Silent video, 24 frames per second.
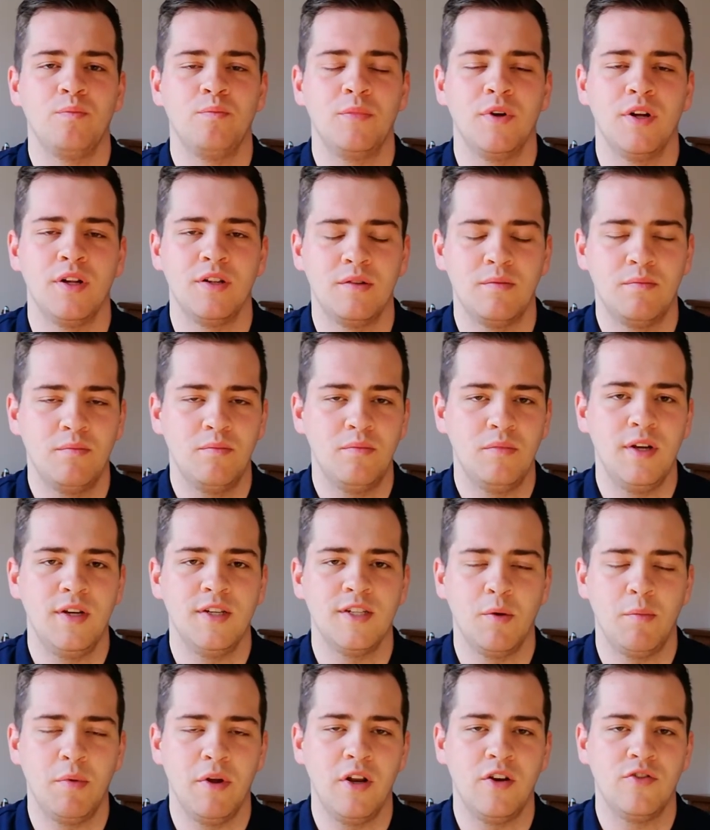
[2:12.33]
But
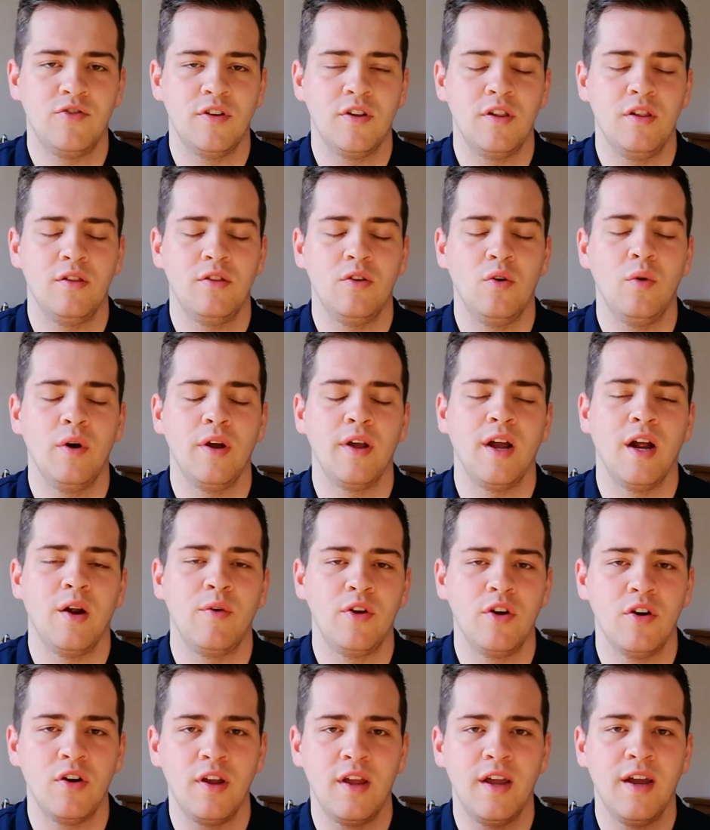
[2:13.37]
please, I'd be interested in knowing how
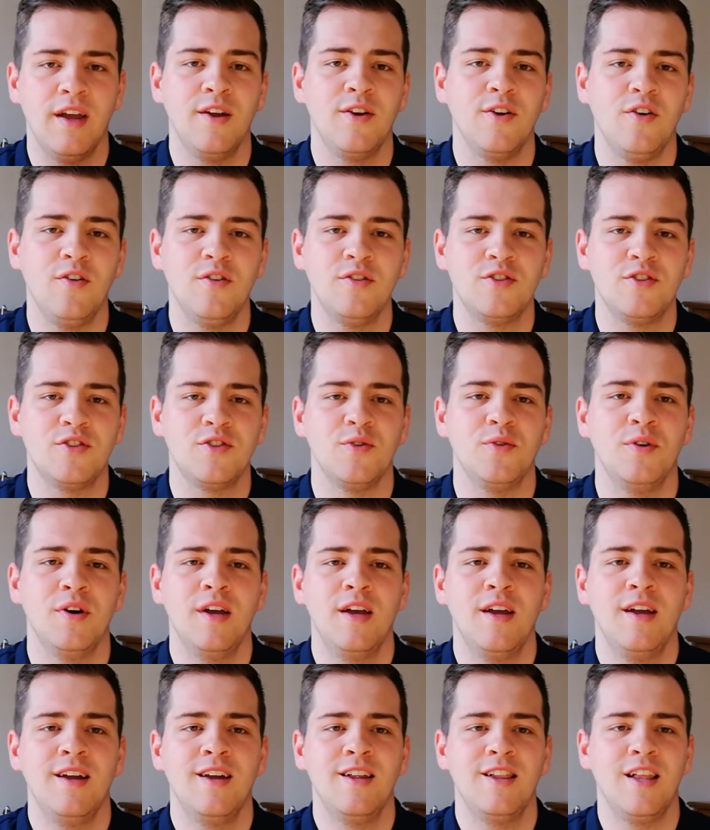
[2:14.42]
you're getting on, so
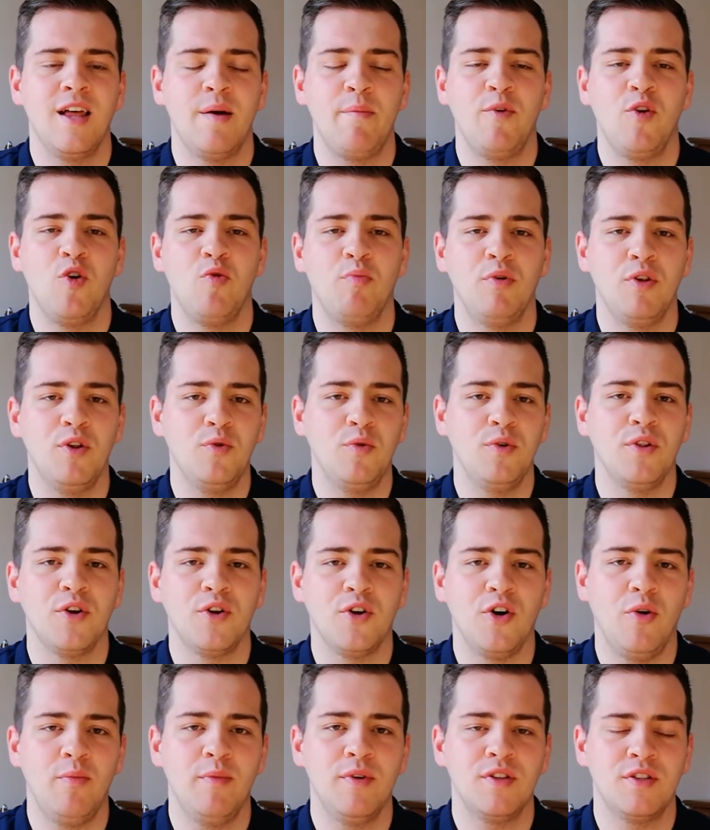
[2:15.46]
let me know below in the
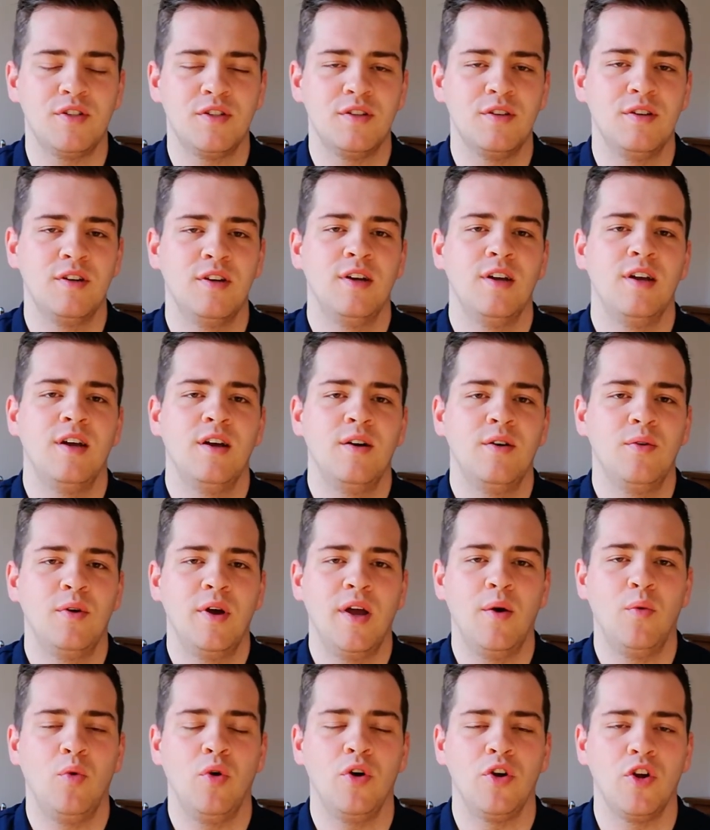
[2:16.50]
comments
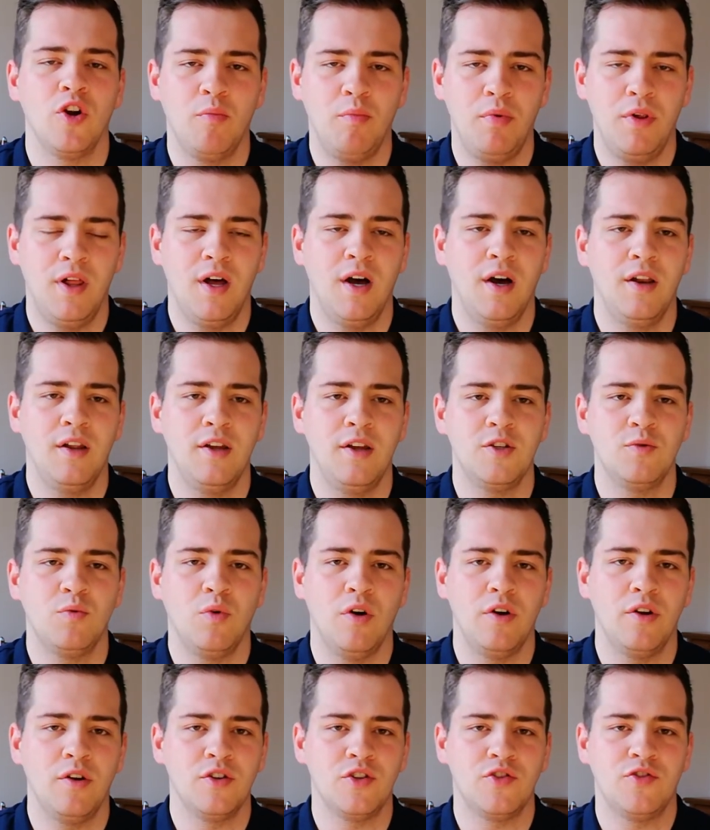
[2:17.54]
what your plan is,
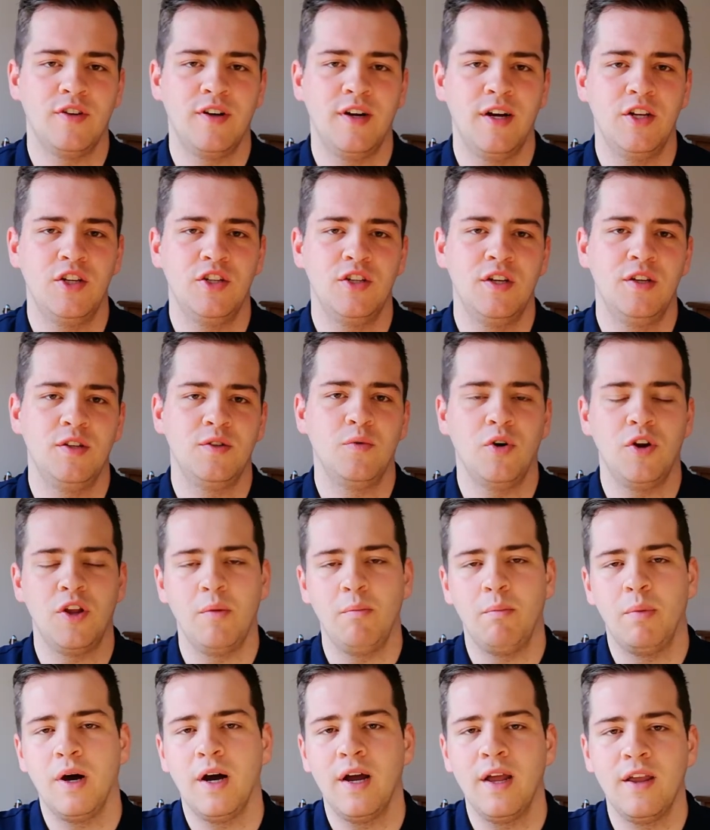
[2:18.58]
what are your strategies, what are
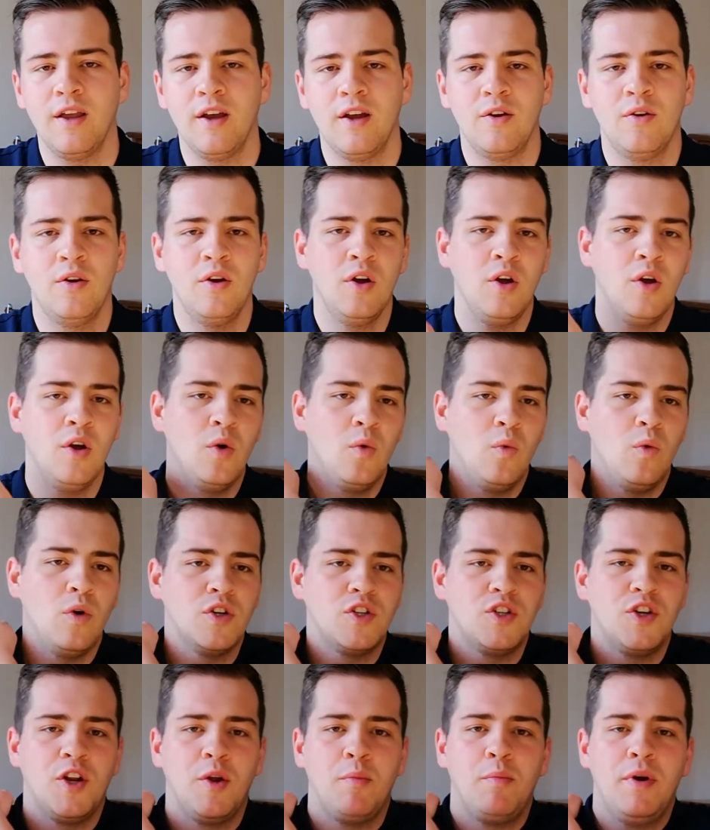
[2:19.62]
you buying in,
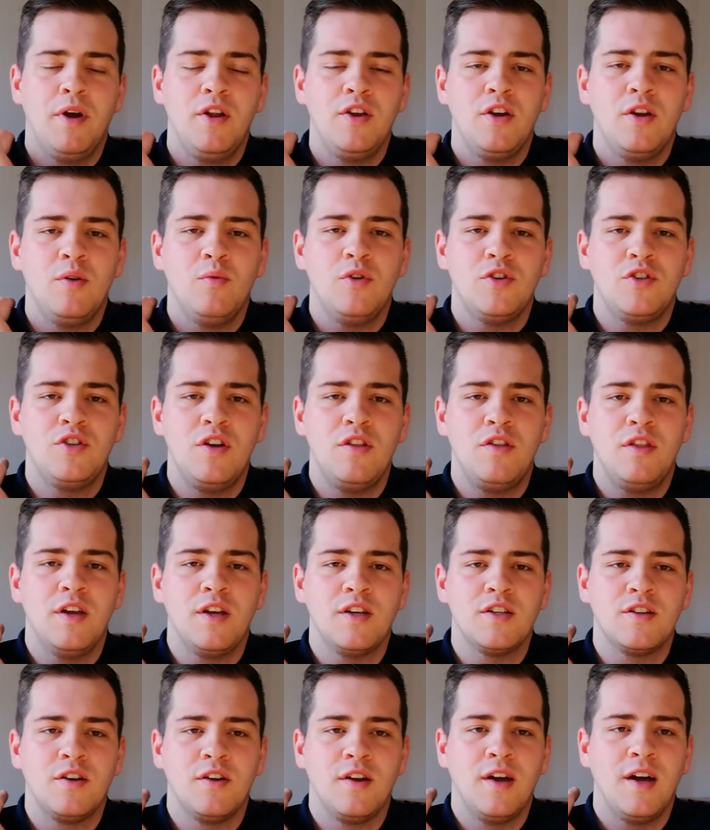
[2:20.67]
what's your opinion, what do you think
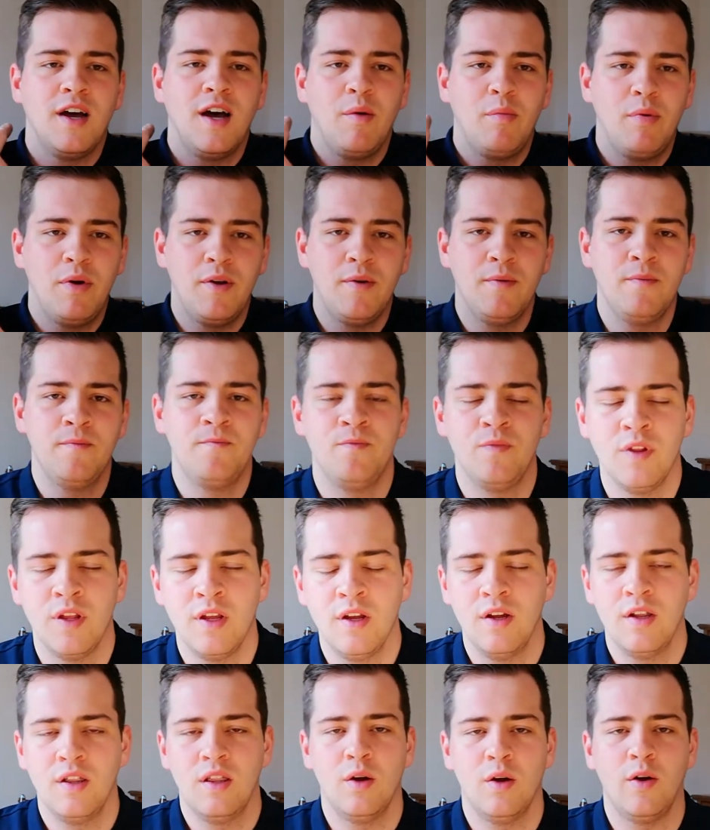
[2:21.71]
is going to happen.
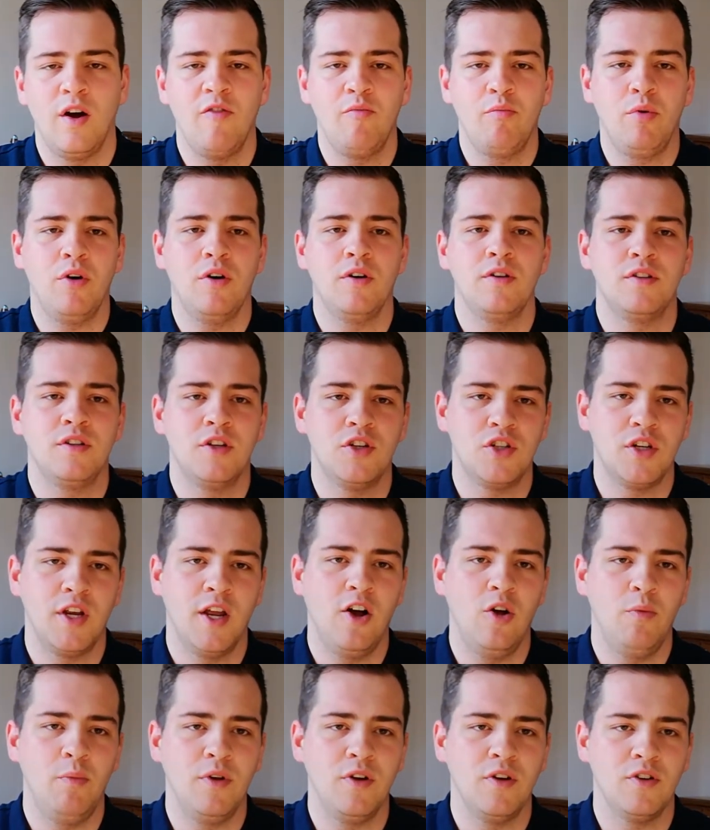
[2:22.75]
Now I've bought into
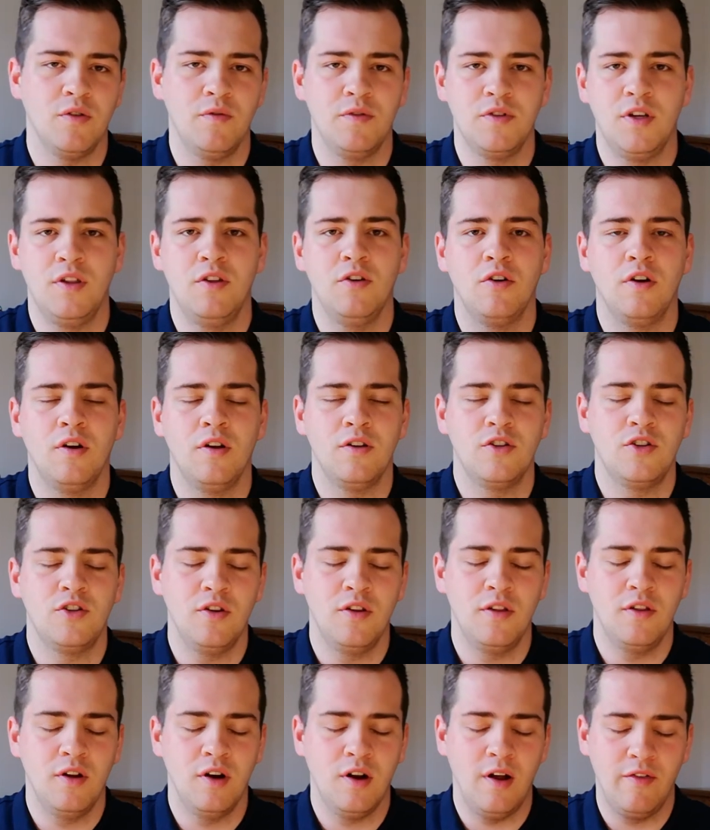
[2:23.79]
Shell because obviously
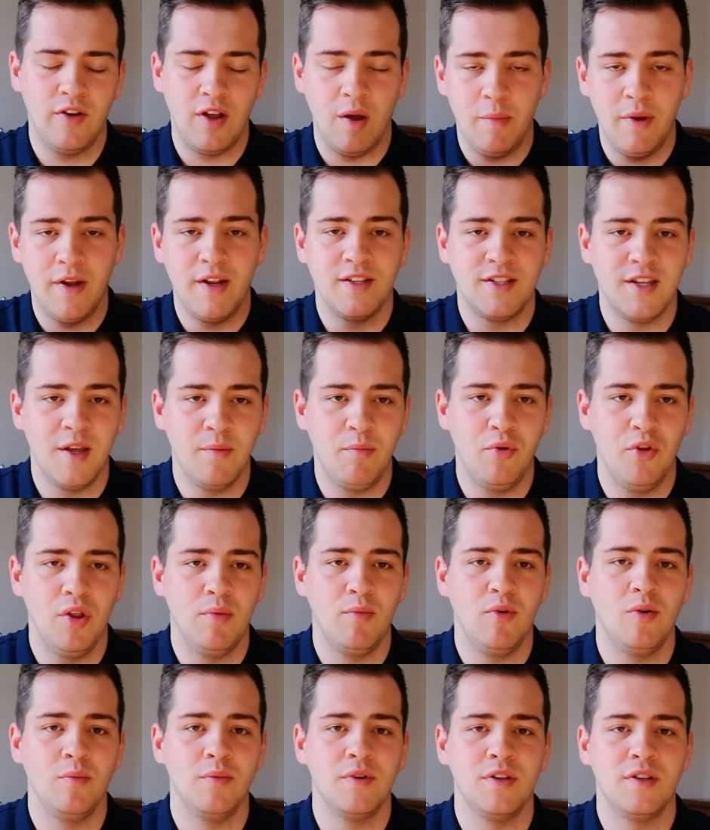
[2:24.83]
they're having a big dip at the
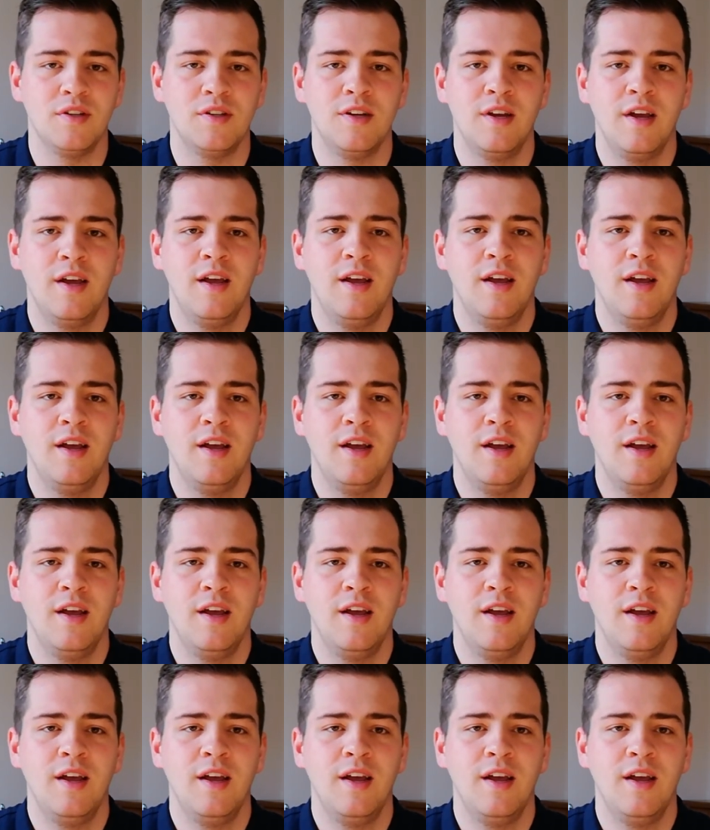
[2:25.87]
moment,